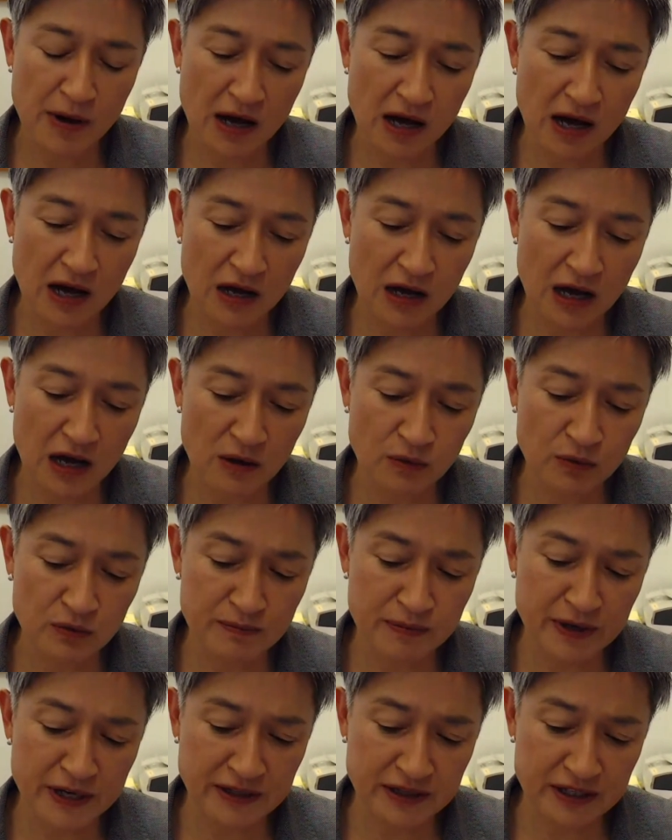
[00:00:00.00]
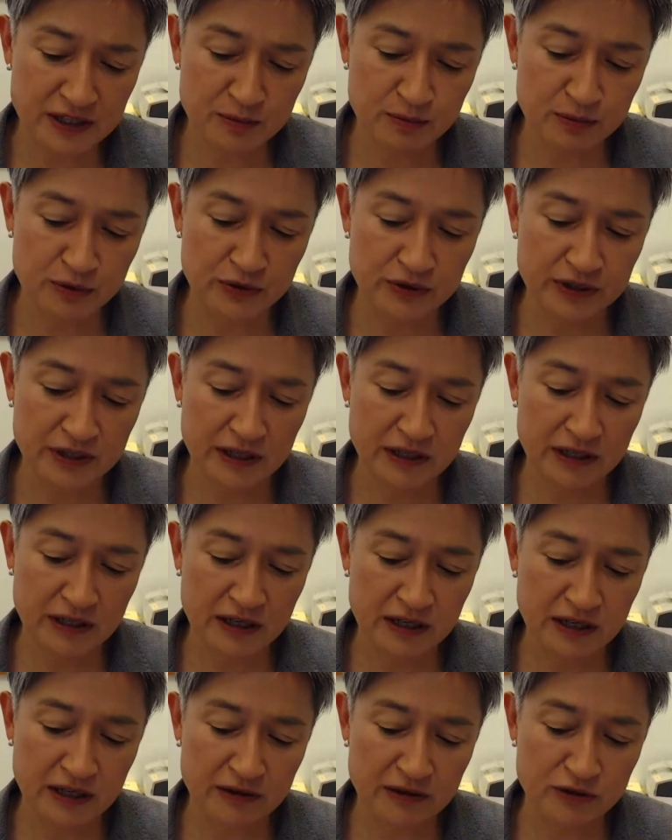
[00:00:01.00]
I would make this point,
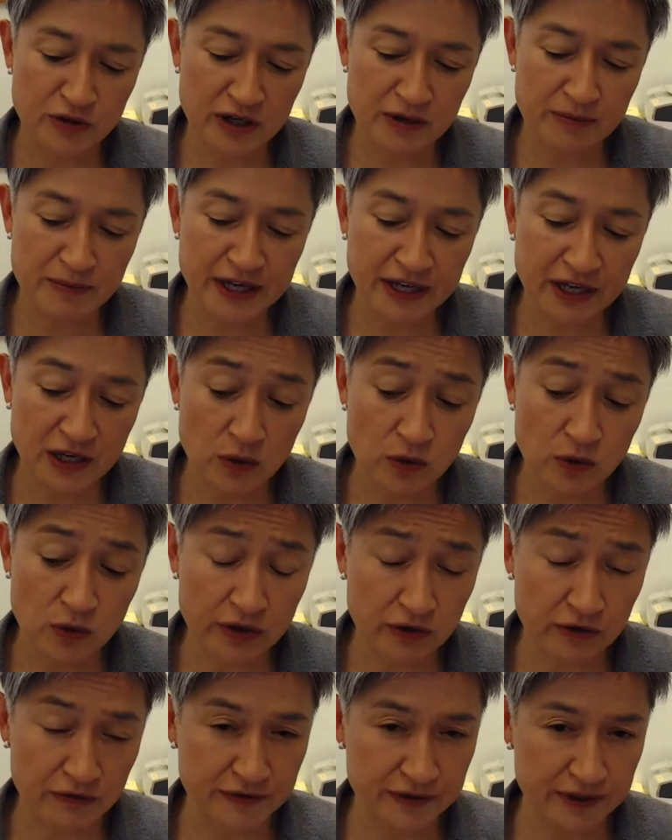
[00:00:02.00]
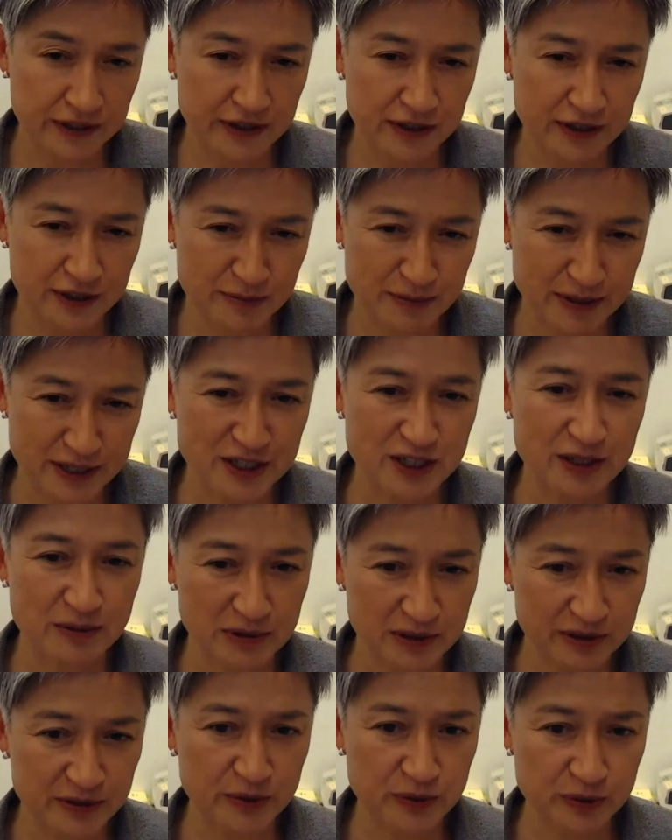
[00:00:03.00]
and I try to make it quite often in the domestic
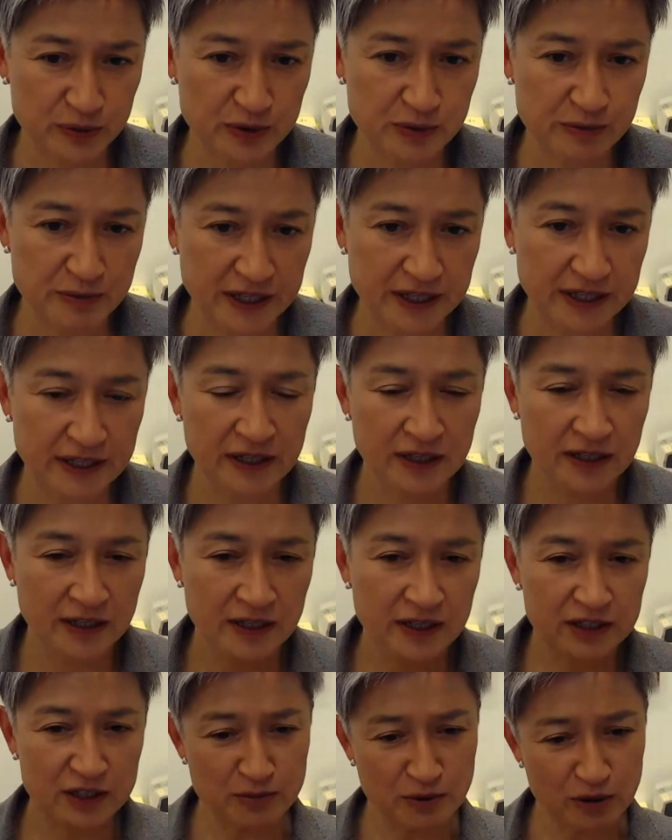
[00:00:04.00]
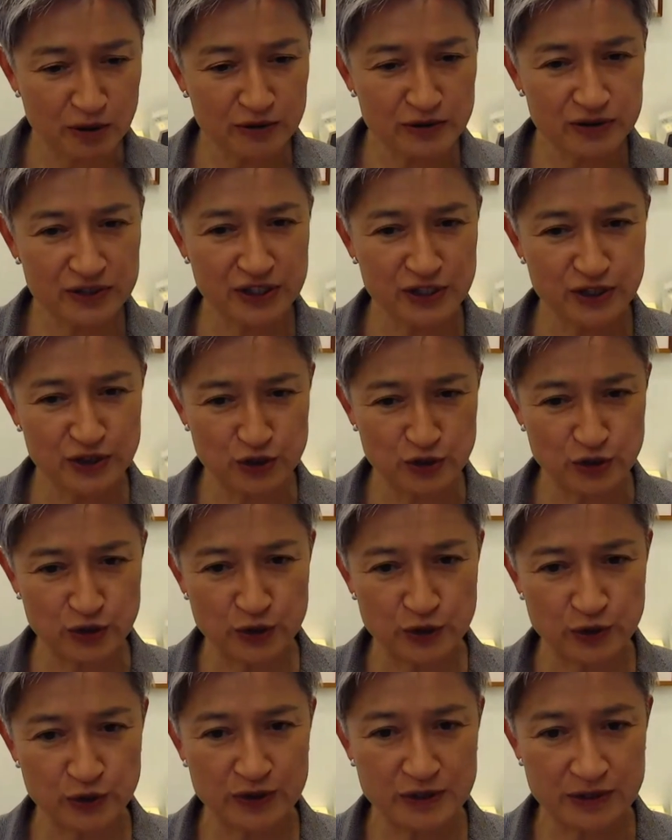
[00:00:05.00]
political debate. Democracies
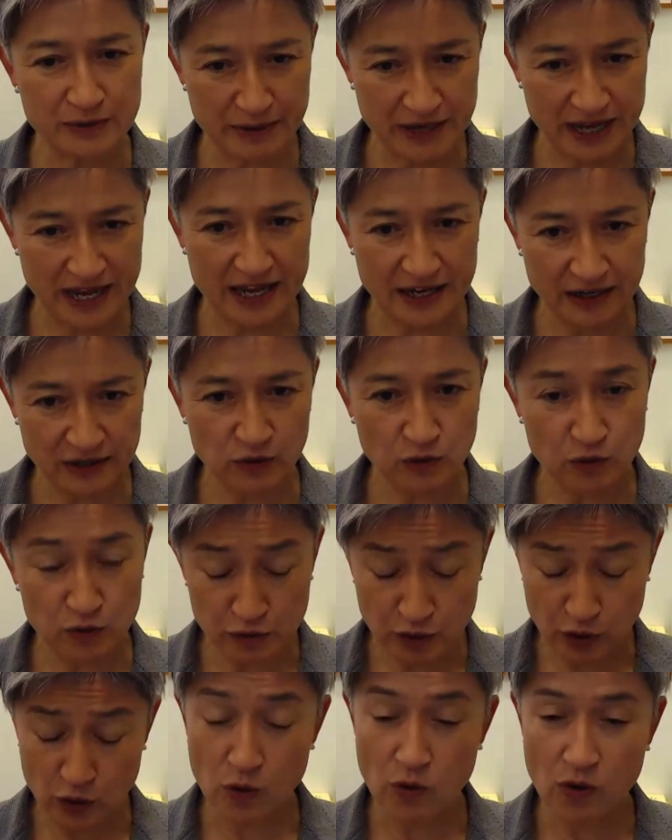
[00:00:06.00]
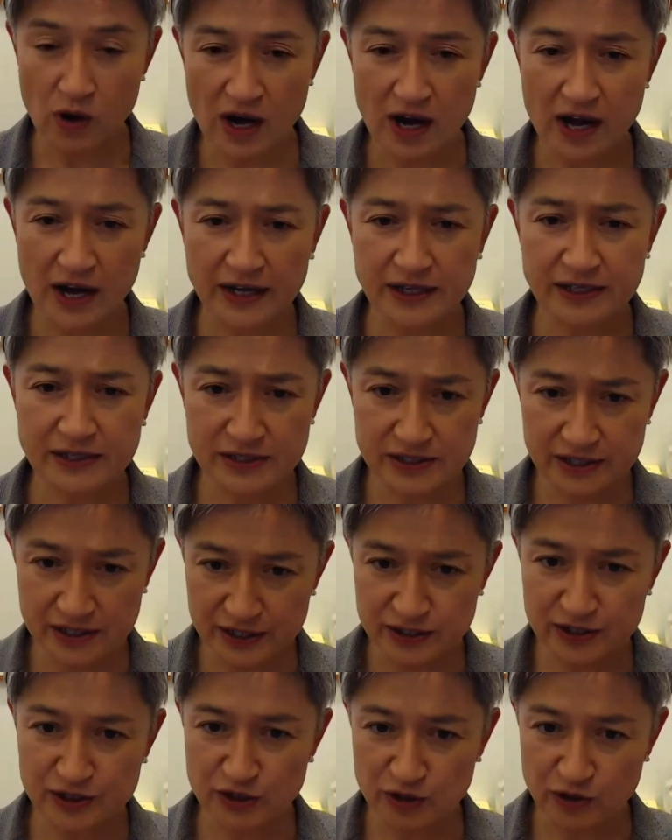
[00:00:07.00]
do depend or require a
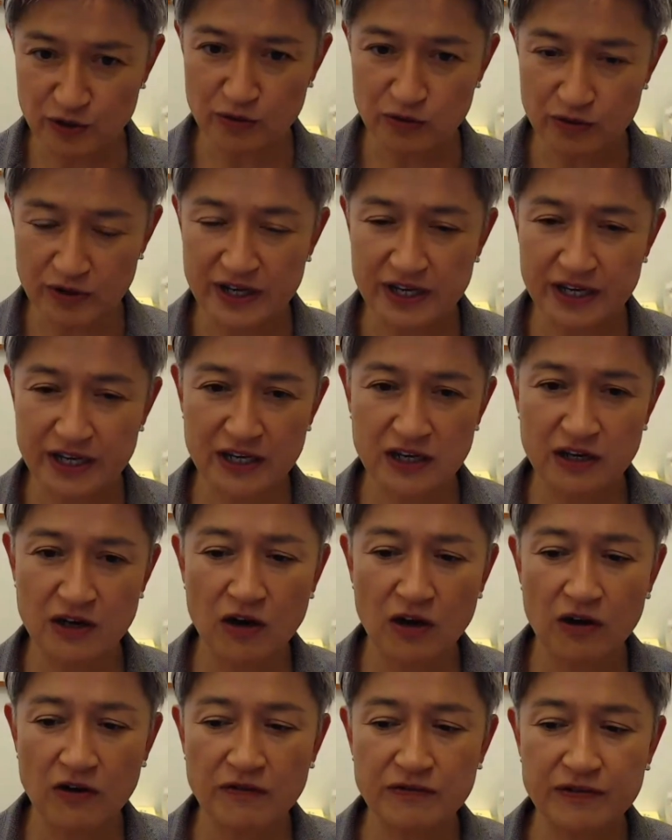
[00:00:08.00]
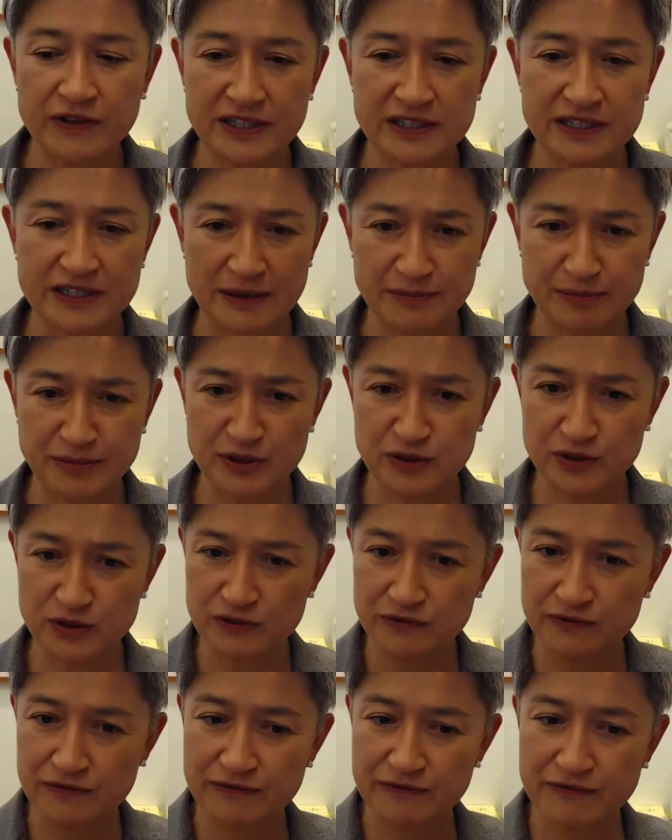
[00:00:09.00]
certain degree of acceptance
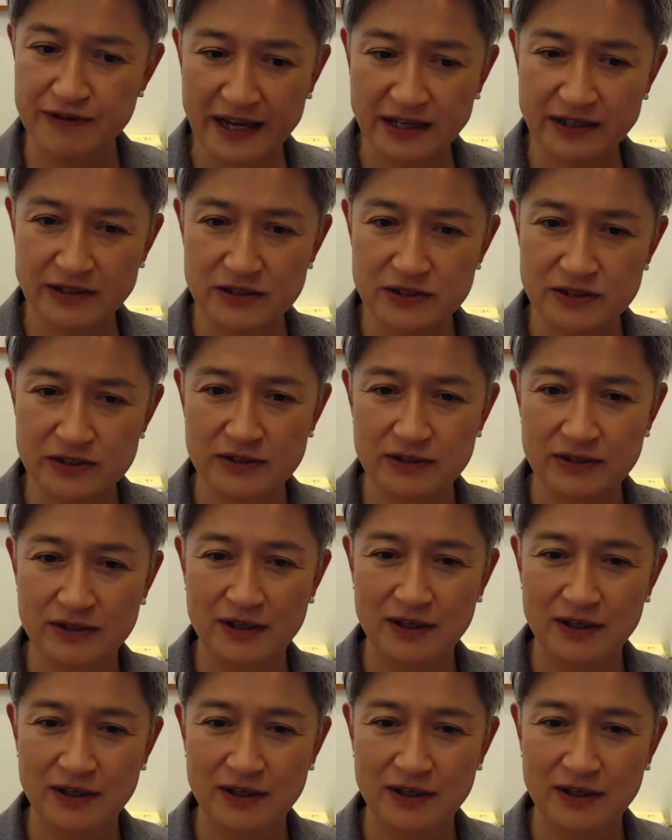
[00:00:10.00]
of facts